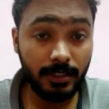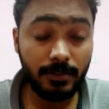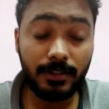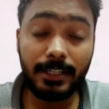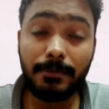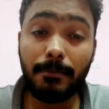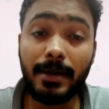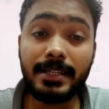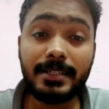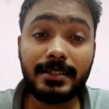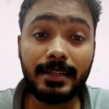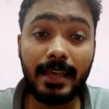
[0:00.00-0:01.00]
so it
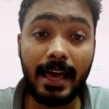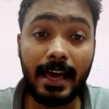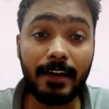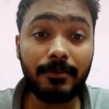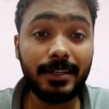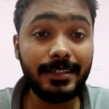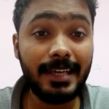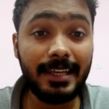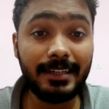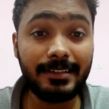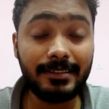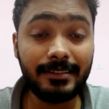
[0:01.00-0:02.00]
must have a
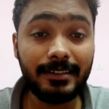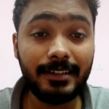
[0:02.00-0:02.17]
direction.